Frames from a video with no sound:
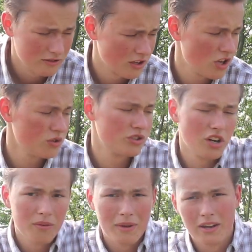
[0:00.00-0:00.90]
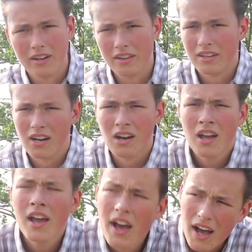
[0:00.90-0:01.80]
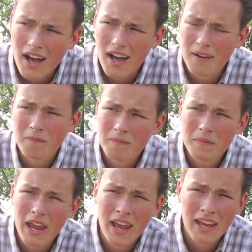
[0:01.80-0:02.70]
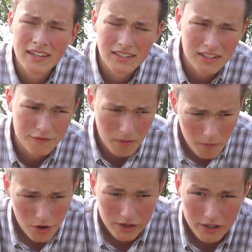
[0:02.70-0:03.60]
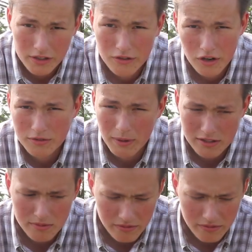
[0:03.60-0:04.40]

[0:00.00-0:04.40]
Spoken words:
There's a huge dirt mound out there, and it's from all the crawl spaces.